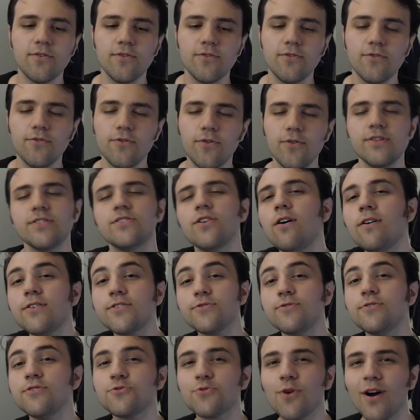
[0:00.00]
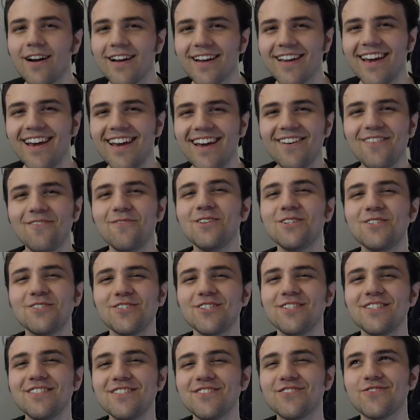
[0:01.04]
who is also drunk, which
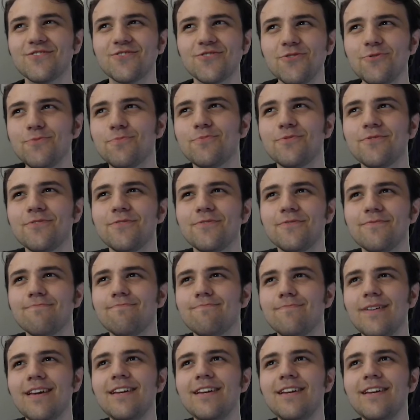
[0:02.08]
is super